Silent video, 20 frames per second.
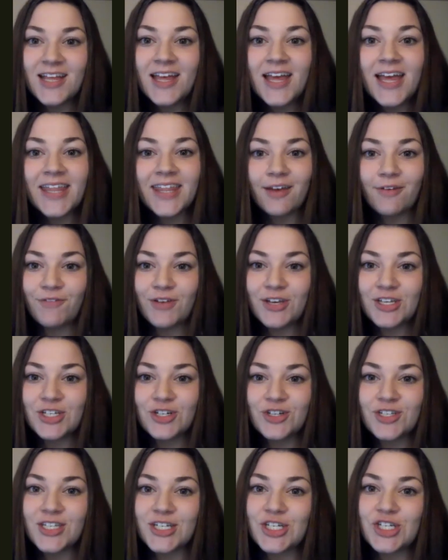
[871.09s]
that features
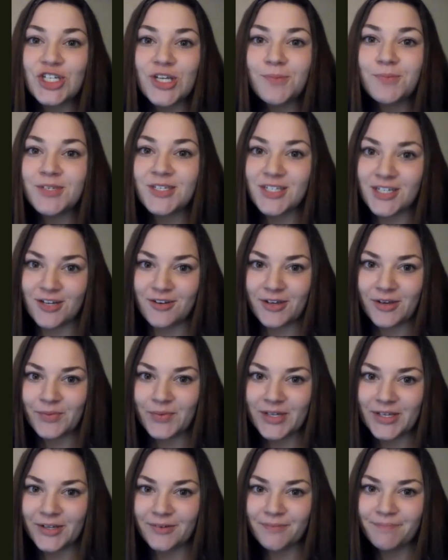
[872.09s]
a ship's steering
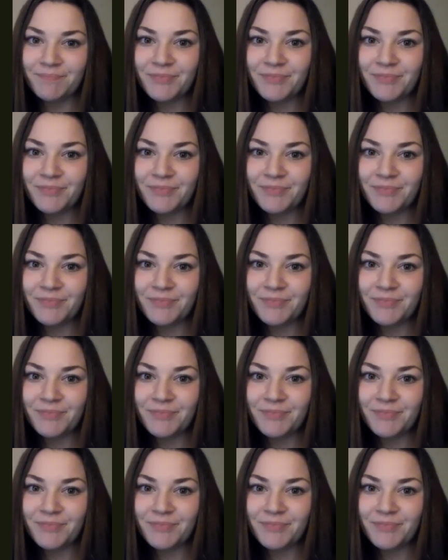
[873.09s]
wheel.